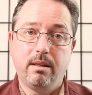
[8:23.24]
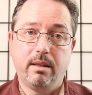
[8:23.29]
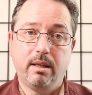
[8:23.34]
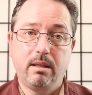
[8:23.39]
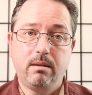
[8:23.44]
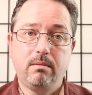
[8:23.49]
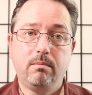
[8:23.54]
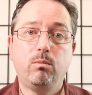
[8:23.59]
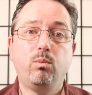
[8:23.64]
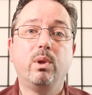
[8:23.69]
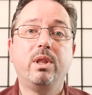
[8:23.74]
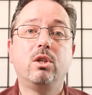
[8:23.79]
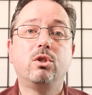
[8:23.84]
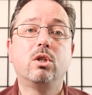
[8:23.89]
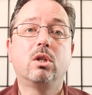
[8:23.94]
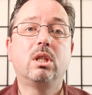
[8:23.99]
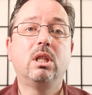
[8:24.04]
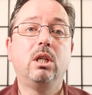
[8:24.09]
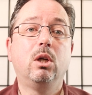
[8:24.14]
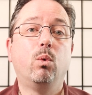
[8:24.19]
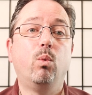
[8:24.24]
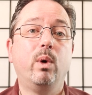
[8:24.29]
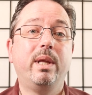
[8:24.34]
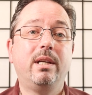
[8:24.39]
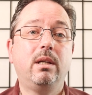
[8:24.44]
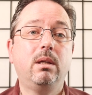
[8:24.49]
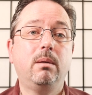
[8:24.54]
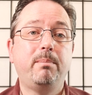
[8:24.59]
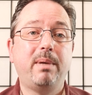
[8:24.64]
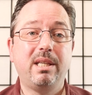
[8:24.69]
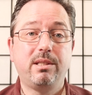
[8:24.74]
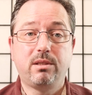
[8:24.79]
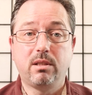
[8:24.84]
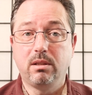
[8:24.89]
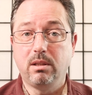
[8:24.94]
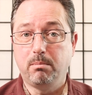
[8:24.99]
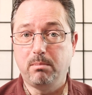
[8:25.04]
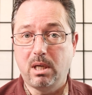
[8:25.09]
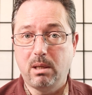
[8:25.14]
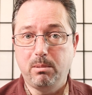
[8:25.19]
Then, when there's a clear winner based
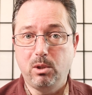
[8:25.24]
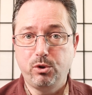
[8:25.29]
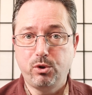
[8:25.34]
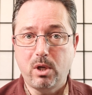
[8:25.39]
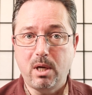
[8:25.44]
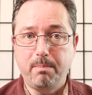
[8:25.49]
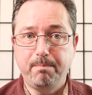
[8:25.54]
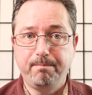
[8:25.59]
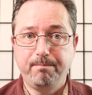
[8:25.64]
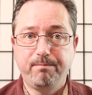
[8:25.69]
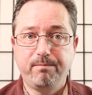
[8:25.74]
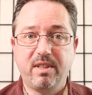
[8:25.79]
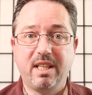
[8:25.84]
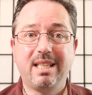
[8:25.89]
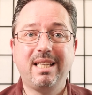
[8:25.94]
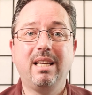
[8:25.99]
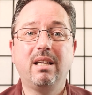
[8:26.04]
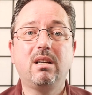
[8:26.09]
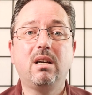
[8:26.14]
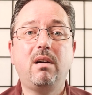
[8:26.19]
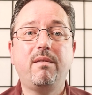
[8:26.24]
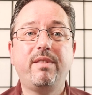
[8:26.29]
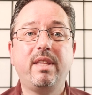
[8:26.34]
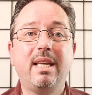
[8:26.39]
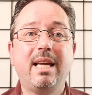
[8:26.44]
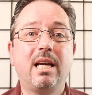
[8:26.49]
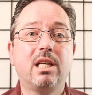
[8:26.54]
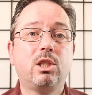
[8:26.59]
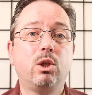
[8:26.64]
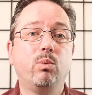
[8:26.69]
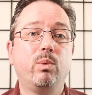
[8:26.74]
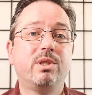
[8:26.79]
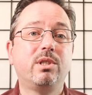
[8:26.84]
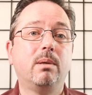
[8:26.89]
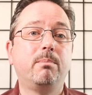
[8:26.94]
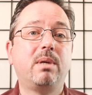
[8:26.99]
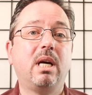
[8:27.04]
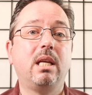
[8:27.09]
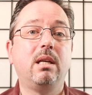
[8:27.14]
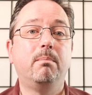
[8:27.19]
on the marble drop, they kick off the action with
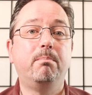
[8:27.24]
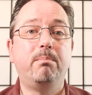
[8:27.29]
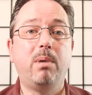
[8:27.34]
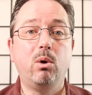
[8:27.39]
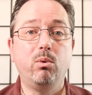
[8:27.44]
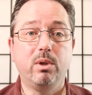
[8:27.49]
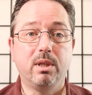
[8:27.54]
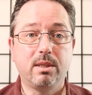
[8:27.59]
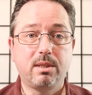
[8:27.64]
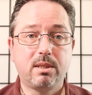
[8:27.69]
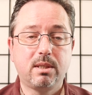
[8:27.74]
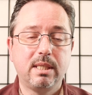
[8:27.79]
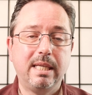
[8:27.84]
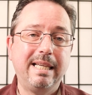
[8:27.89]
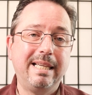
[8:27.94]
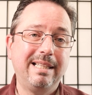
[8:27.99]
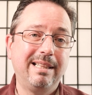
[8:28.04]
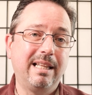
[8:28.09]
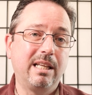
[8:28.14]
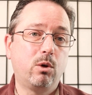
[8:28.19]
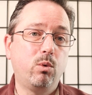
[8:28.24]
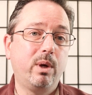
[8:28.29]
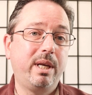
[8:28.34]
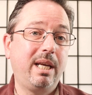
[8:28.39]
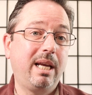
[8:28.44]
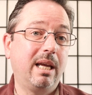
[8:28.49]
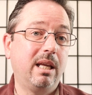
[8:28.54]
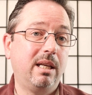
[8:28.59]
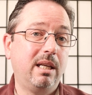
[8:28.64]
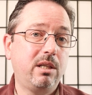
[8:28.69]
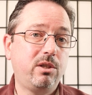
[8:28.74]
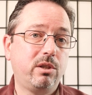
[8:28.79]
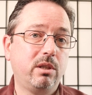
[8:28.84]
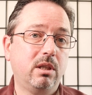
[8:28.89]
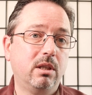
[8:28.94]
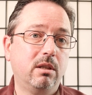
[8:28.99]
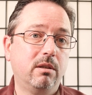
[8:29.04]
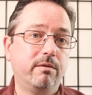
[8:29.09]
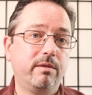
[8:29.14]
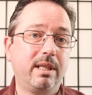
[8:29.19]
some kind of bonus, like winning
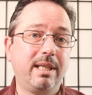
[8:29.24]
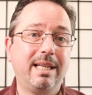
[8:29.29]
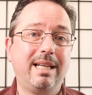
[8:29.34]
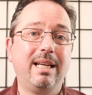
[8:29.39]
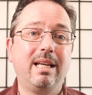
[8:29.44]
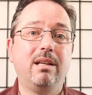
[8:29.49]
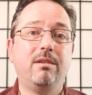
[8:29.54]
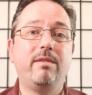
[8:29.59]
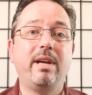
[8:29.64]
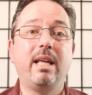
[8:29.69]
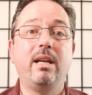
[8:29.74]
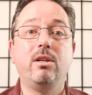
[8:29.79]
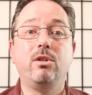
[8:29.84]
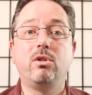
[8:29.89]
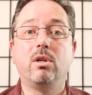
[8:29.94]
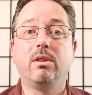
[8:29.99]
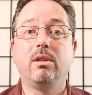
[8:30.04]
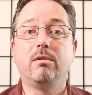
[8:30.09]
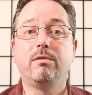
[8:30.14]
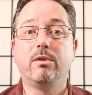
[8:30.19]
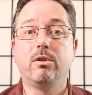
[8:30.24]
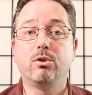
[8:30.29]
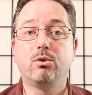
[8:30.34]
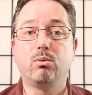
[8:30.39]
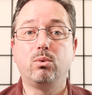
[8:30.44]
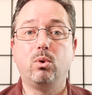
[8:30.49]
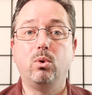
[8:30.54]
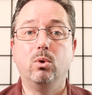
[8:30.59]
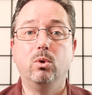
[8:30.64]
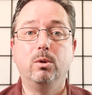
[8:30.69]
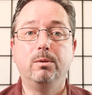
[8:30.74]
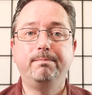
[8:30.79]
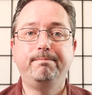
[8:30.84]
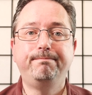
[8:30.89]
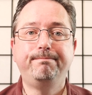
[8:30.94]
initiative and getting advantage on their first roll.